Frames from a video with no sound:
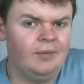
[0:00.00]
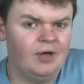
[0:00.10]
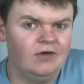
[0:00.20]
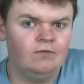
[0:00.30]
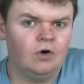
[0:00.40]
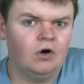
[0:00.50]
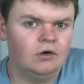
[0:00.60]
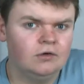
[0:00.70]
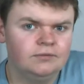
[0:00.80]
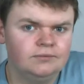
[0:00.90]
I'm in it
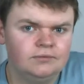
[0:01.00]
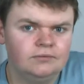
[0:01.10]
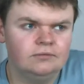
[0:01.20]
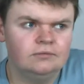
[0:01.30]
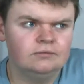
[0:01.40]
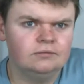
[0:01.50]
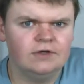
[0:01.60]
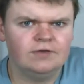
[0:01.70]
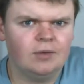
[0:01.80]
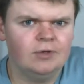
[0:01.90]
for,
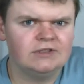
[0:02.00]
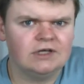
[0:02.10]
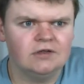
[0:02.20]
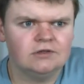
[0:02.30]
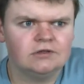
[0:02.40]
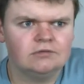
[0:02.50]
if that makes sense.